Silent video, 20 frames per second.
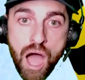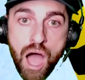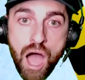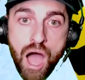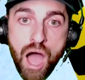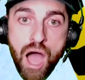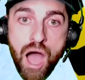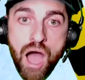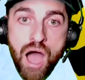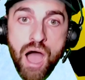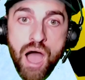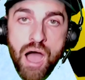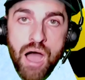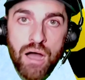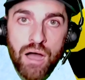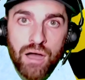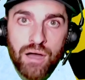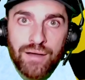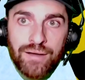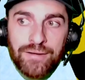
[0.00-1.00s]

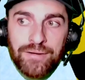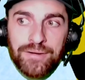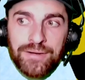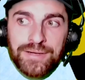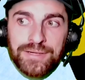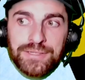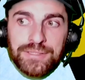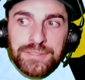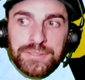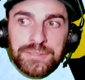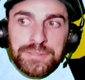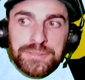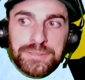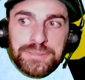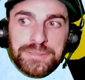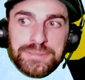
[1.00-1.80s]
(no one is talking)